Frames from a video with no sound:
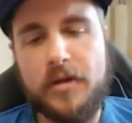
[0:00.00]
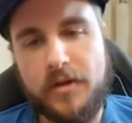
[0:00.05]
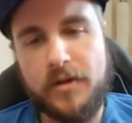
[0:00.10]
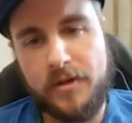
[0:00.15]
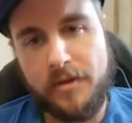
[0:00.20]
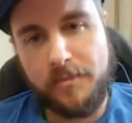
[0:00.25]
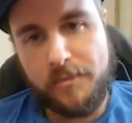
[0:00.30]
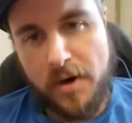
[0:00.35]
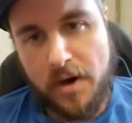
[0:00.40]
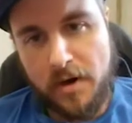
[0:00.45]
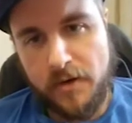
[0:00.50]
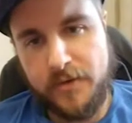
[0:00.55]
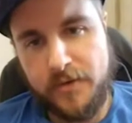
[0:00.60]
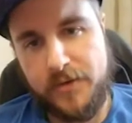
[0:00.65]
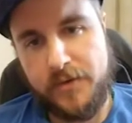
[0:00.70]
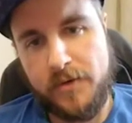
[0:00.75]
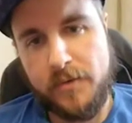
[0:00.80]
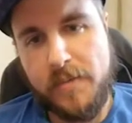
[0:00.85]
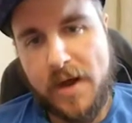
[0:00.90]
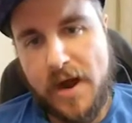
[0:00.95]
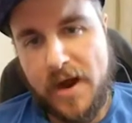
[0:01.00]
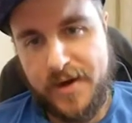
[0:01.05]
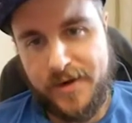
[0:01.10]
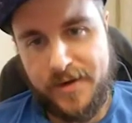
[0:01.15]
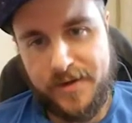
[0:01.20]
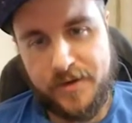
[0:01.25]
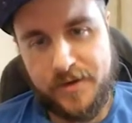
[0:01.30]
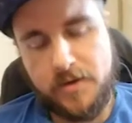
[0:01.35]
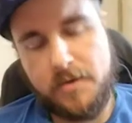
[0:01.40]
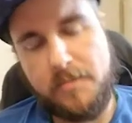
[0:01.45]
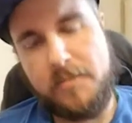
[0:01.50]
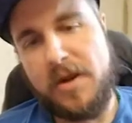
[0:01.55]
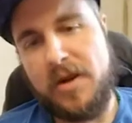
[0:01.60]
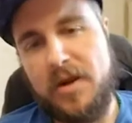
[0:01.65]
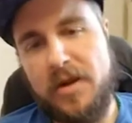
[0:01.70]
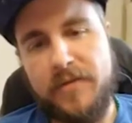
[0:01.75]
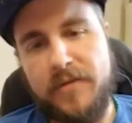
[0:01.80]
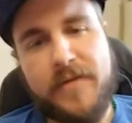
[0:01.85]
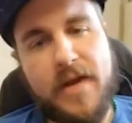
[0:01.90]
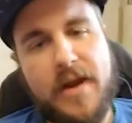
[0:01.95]
the parts of your body that are being
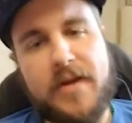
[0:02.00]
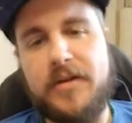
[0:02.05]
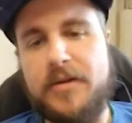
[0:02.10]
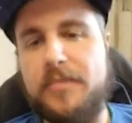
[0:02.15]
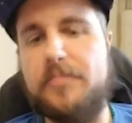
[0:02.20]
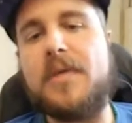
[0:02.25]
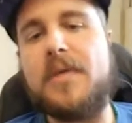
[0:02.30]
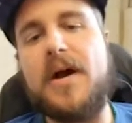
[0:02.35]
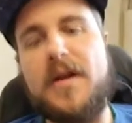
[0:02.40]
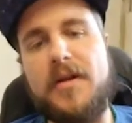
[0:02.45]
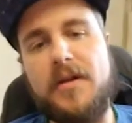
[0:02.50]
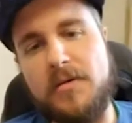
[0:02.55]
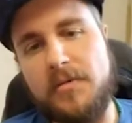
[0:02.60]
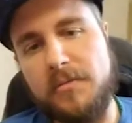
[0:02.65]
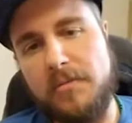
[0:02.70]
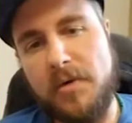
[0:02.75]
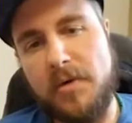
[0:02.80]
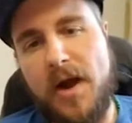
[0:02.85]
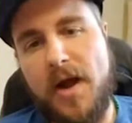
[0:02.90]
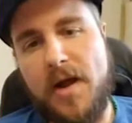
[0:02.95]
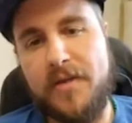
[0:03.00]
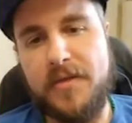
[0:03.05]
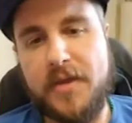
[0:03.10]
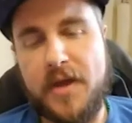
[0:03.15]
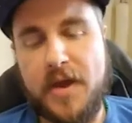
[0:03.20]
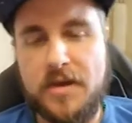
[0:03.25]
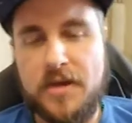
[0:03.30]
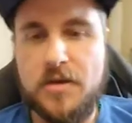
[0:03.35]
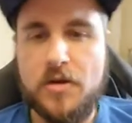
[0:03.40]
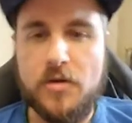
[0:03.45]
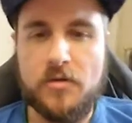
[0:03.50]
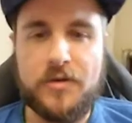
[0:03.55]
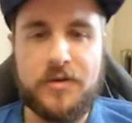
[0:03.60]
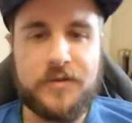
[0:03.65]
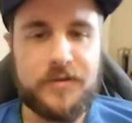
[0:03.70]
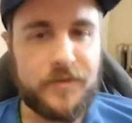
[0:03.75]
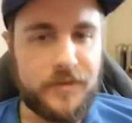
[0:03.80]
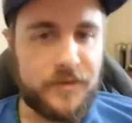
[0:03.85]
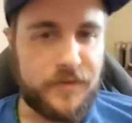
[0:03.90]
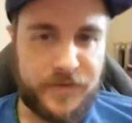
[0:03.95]
affected by your breath and notice
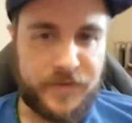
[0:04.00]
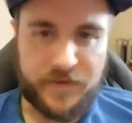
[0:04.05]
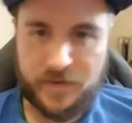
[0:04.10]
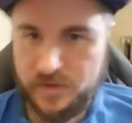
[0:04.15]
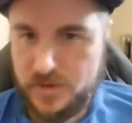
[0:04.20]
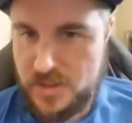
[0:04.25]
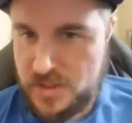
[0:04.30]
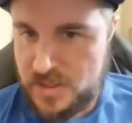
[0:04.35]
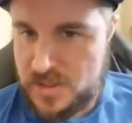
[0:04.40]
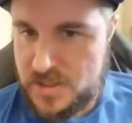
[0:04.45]
sensations